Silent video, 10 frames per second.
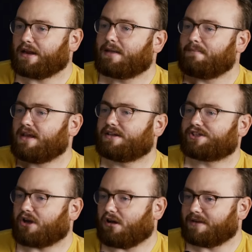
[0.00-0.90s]
There can be
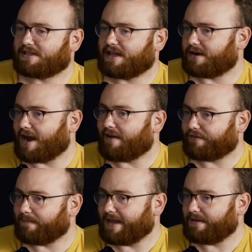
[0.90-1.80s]
installments that are not
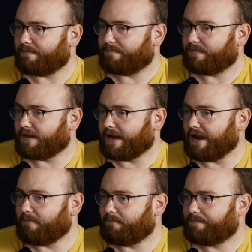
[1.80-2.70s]
for me, mm-hmm. you
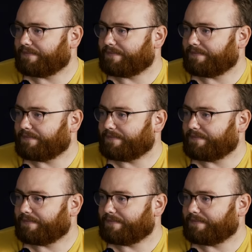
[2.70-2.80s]
know?